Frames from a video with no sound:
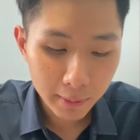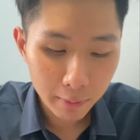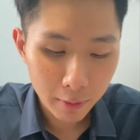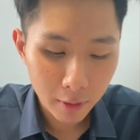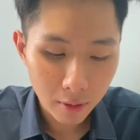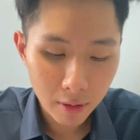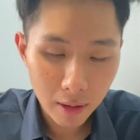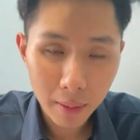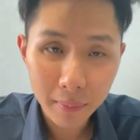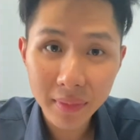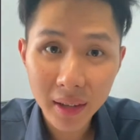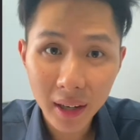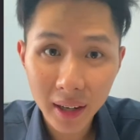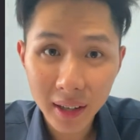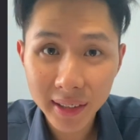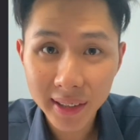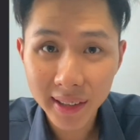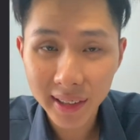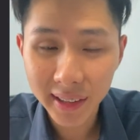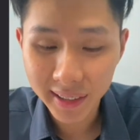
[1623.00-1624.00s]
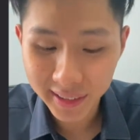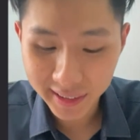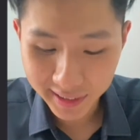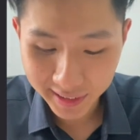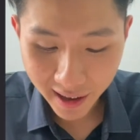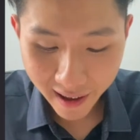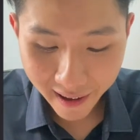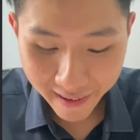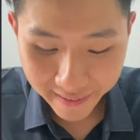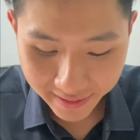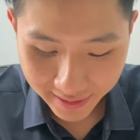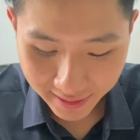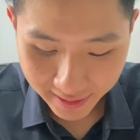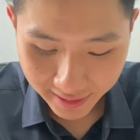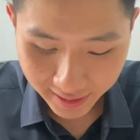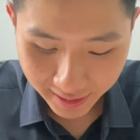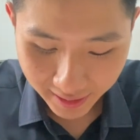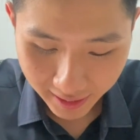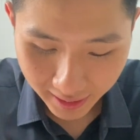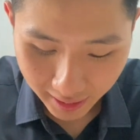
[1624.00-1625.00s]
program does is that
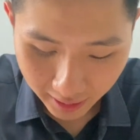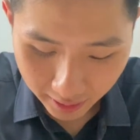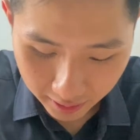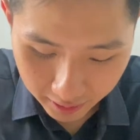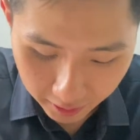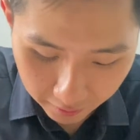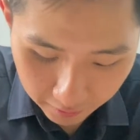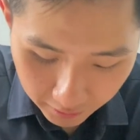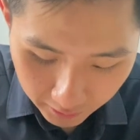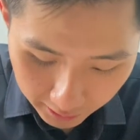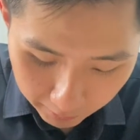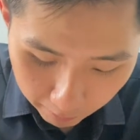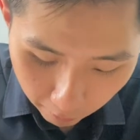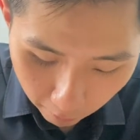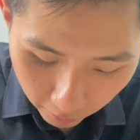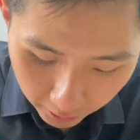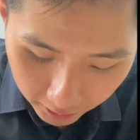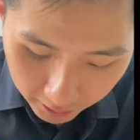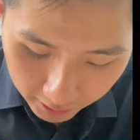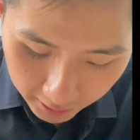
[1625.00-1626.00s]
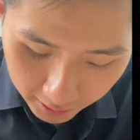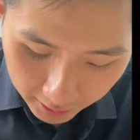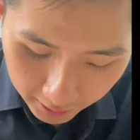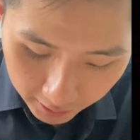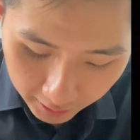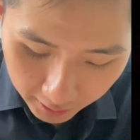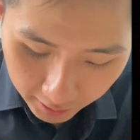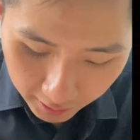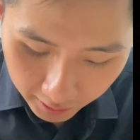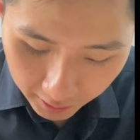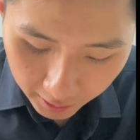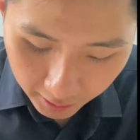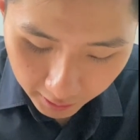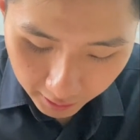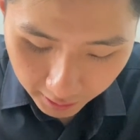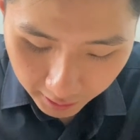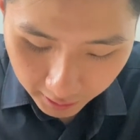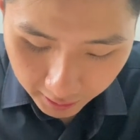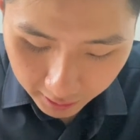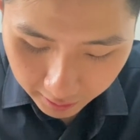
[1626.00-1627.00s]
the first point,
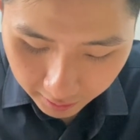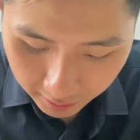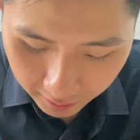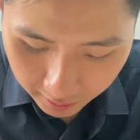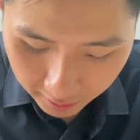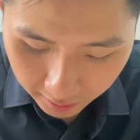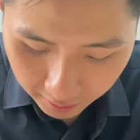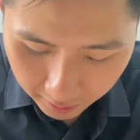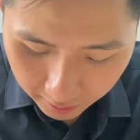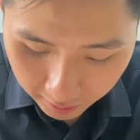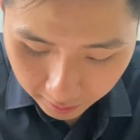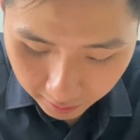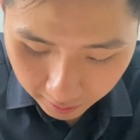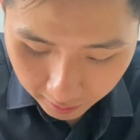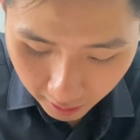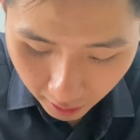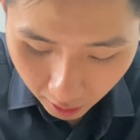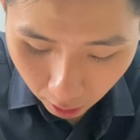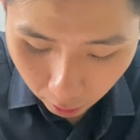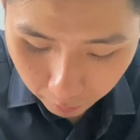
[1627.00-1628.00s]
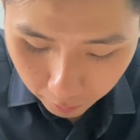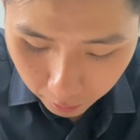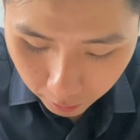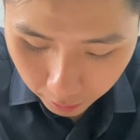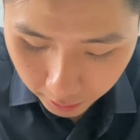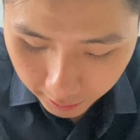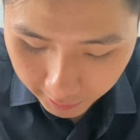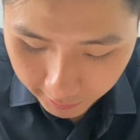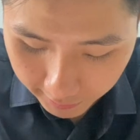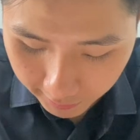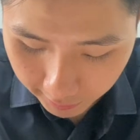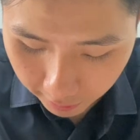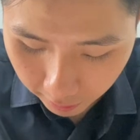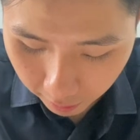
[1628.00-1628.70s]
it outputs